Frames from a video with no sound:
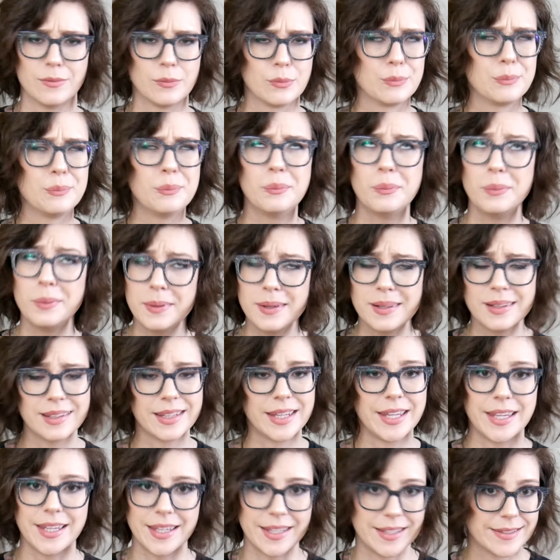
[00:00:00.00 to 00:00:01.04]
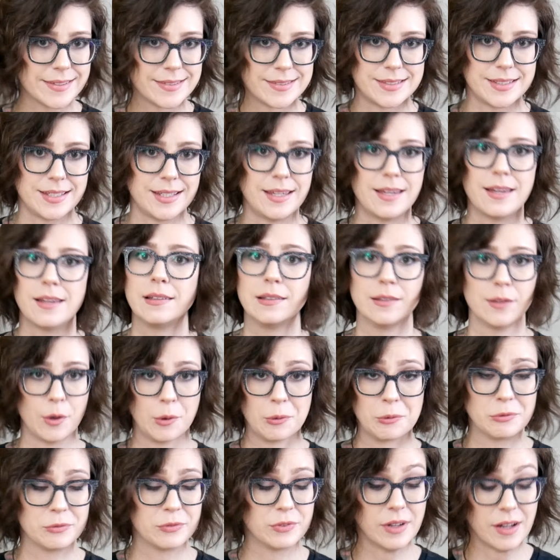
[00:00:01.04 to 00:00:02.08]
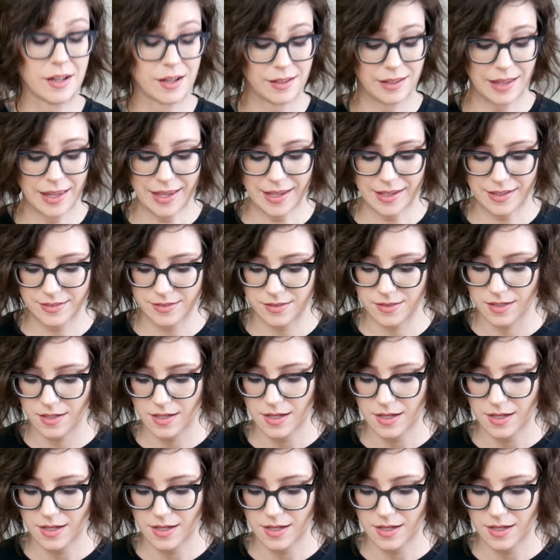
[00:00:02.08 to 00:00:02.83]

really easy loaf glaze.